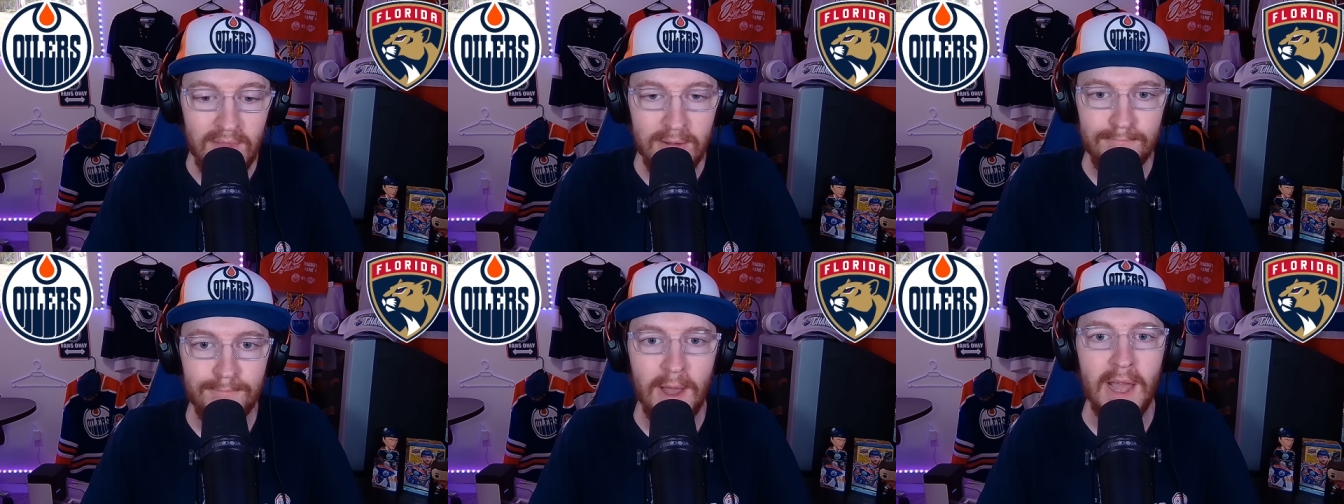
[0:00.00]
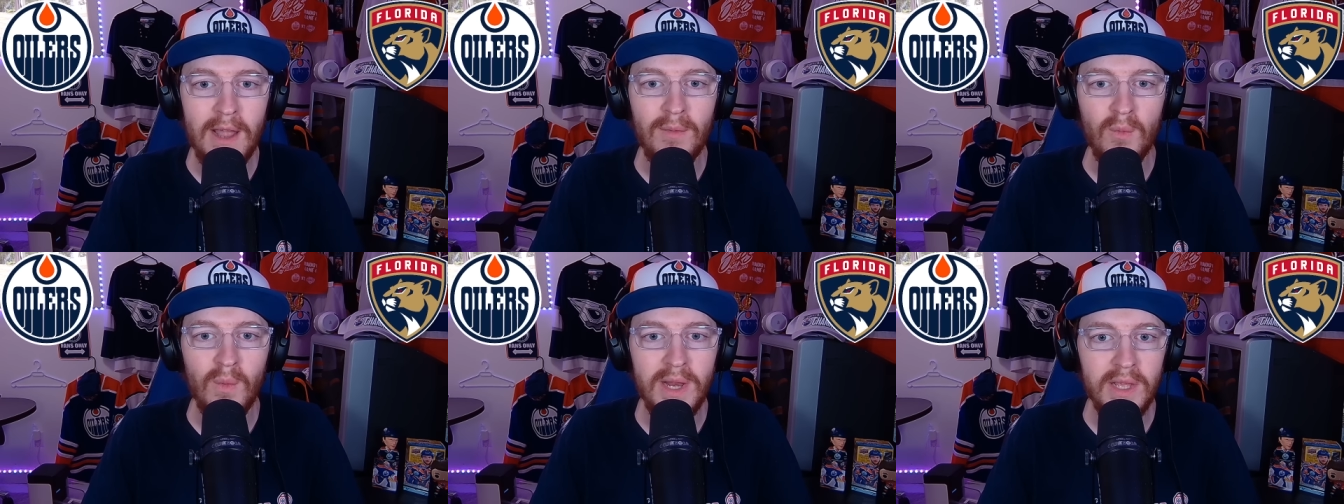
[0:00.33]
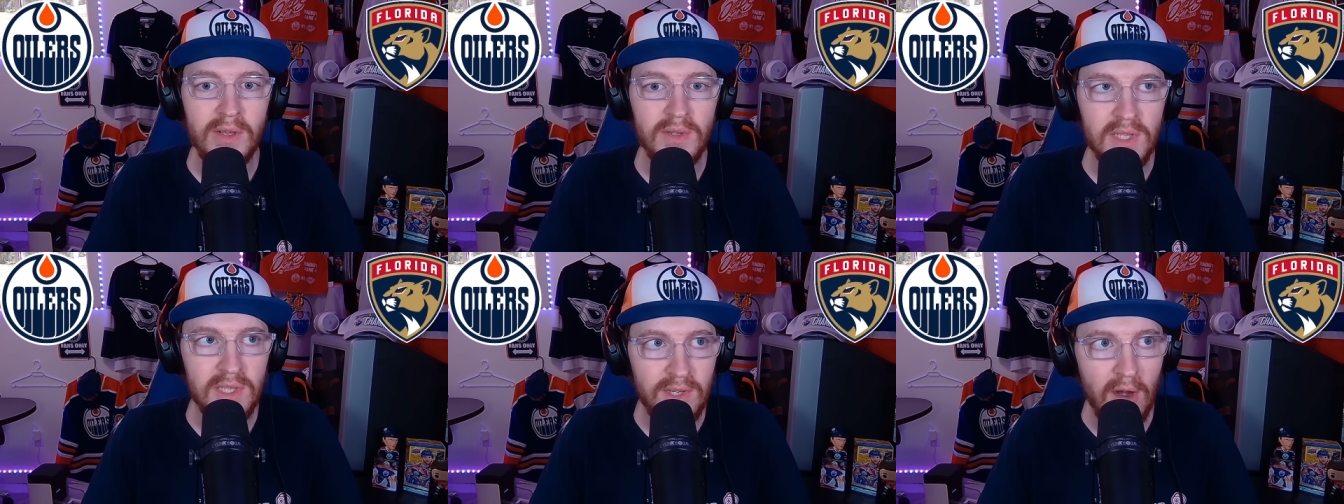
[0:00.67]
But when
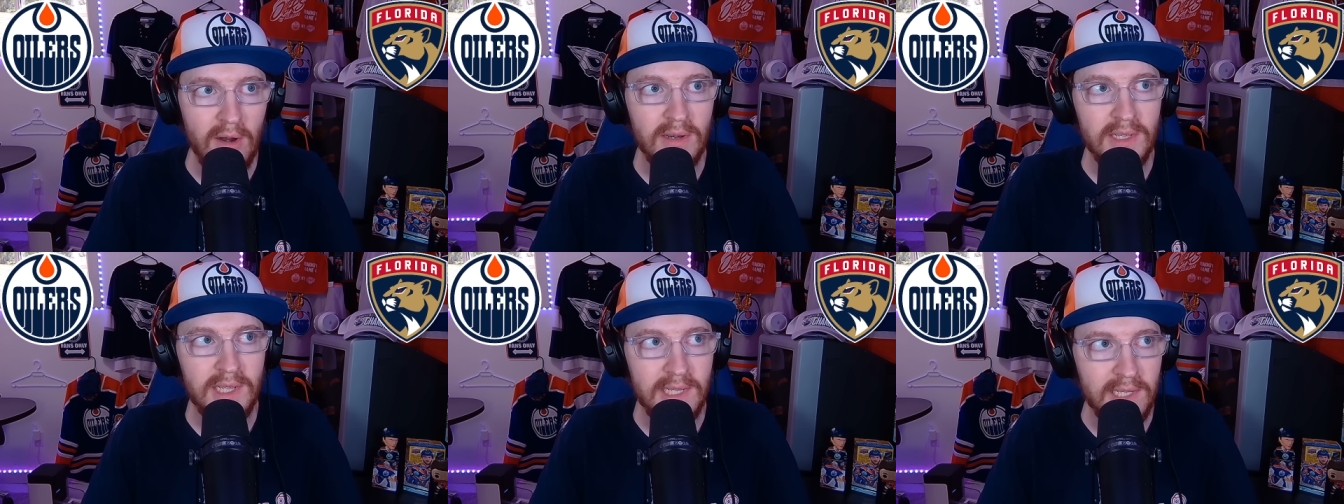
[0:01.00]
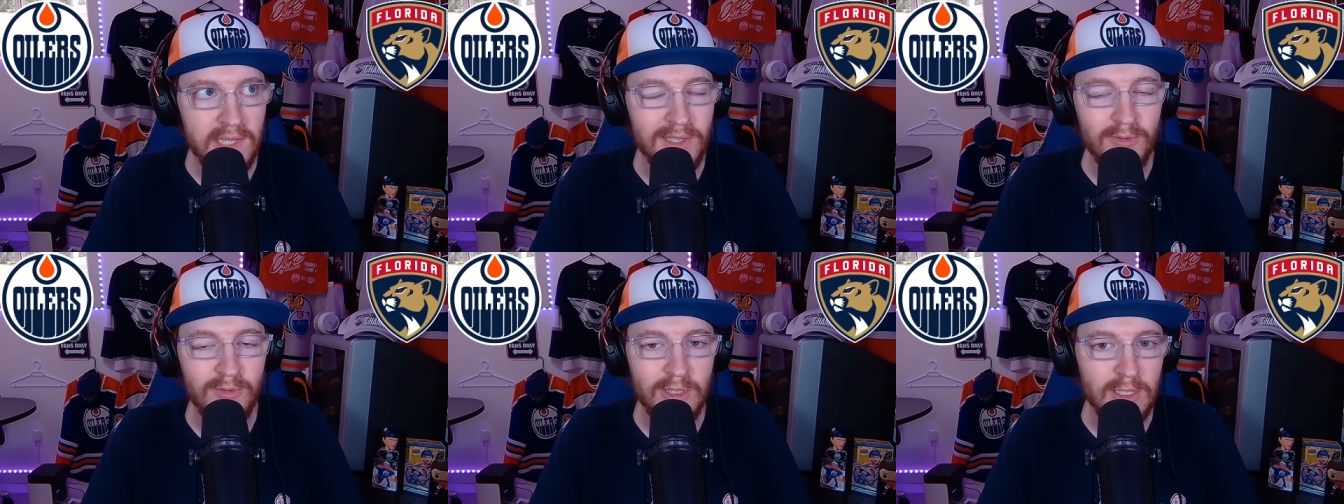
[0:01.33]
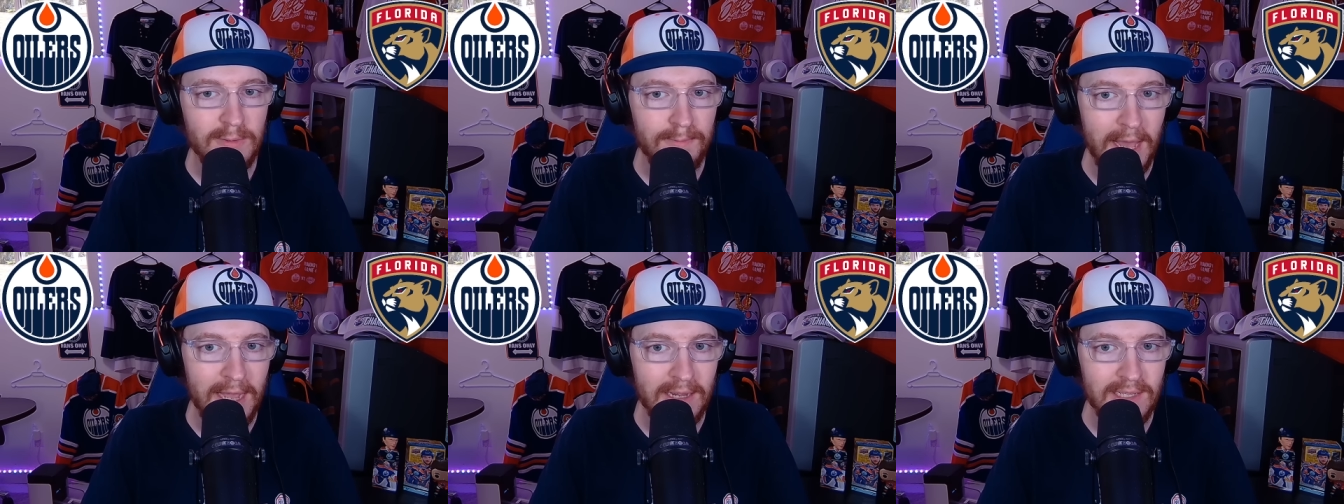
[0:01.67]
you start to
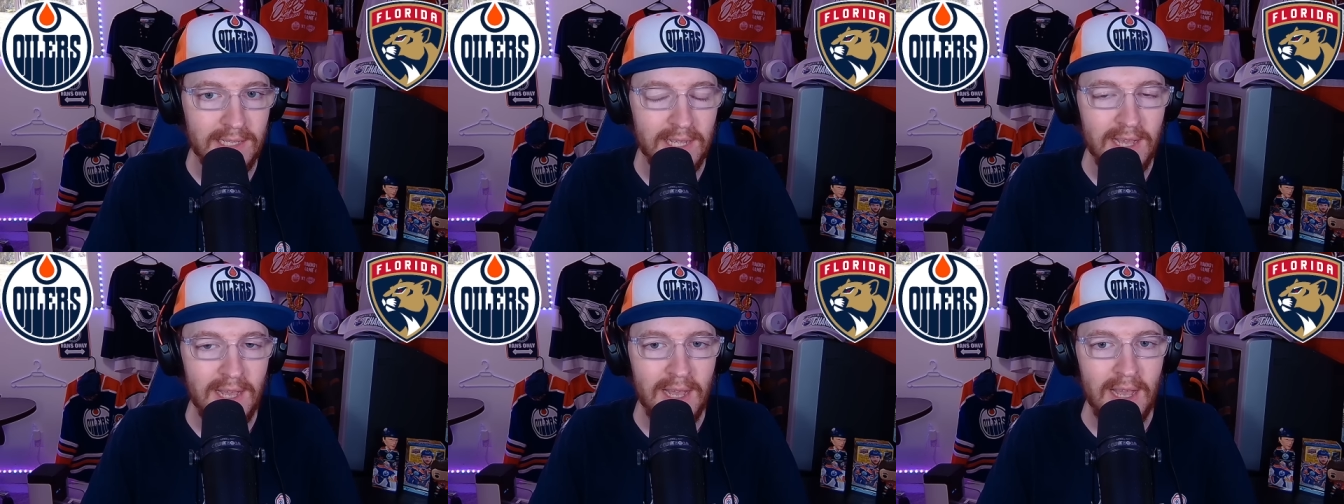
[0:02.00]
disrespect